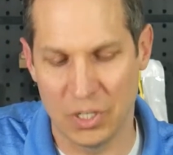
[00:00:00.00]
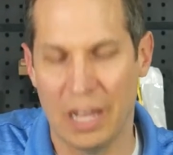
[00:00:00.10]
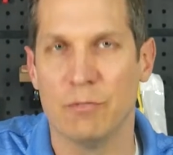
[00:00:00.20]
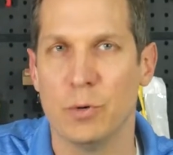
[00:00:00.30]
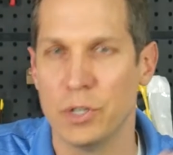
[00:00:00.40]
to
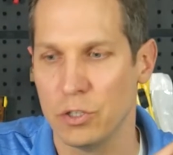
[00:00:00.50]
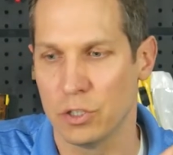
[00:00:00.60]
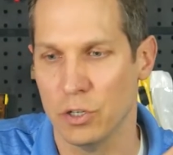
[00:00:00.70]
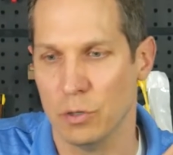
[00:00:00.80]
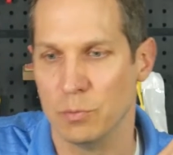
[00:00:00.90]
have
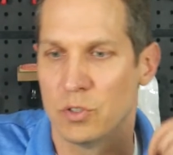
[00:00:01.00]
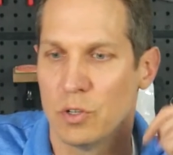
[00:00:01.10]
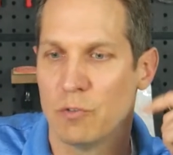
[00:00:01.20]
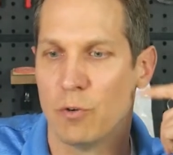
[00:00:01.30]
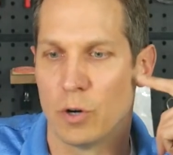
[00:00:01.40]
100 ohms
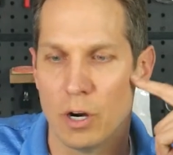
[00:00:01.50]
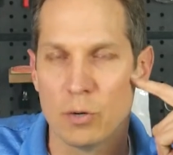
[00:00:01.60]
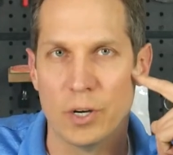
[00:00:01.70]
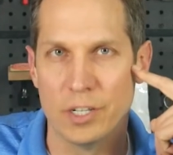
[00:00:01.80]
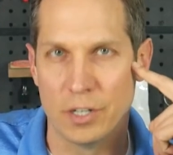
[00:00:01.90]
for
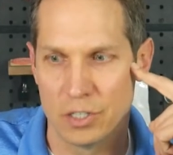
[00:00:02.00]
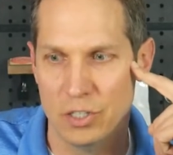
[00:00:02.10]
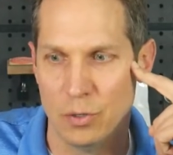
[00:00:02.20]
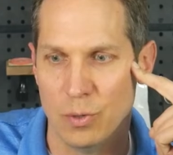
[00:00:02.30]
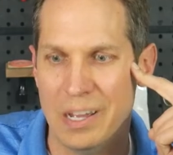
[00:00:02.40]
R1 and
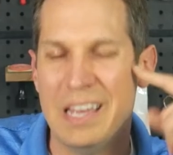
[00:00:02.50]
R2,